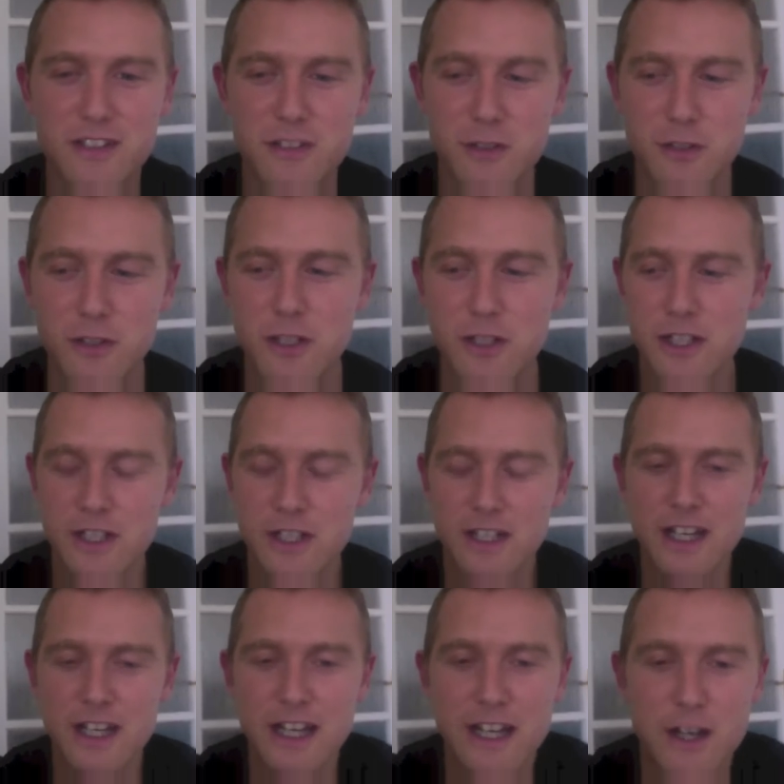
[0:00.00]
So
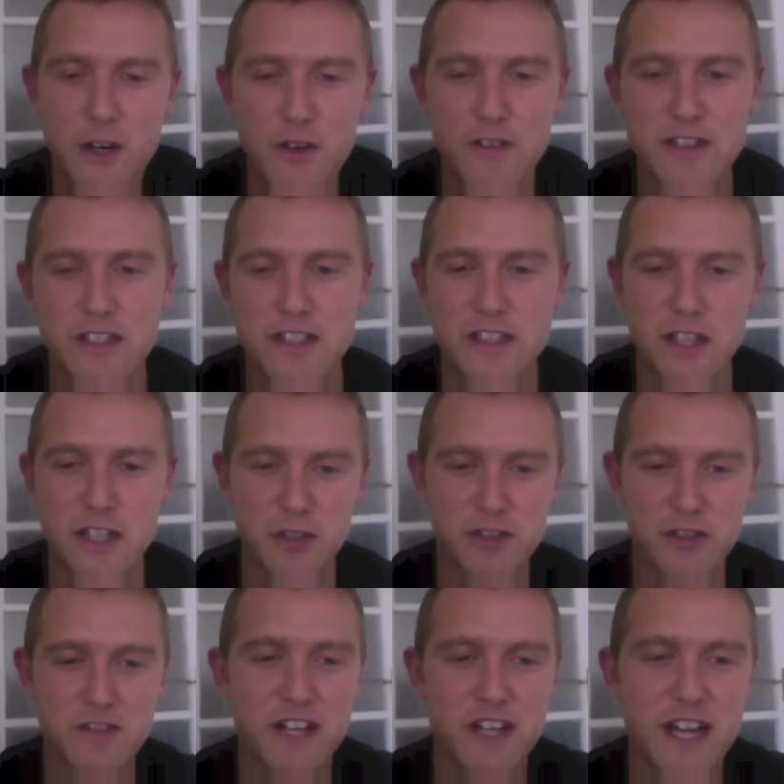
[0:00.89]
obviously there's a
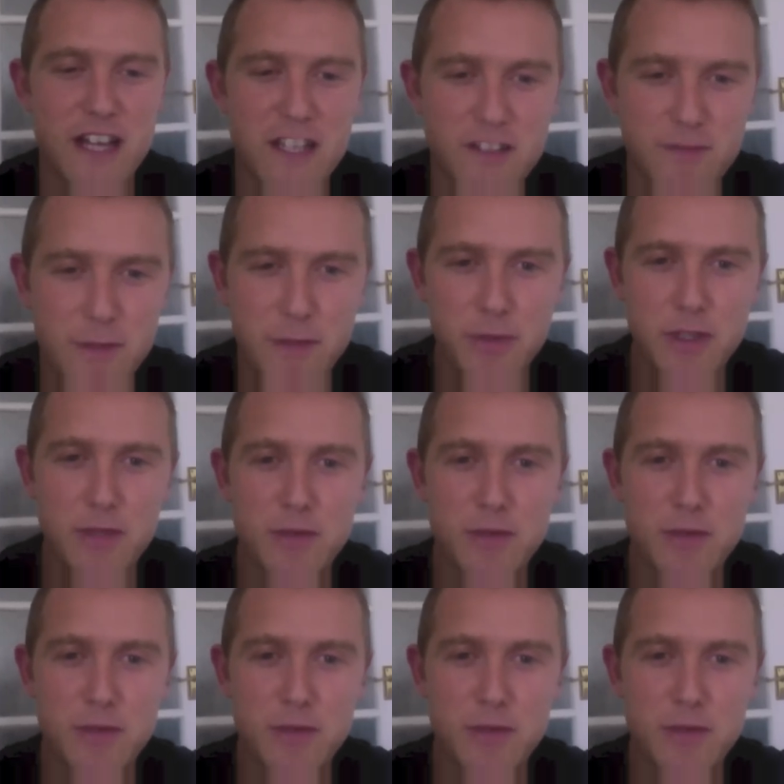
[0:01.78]
huge variety of people at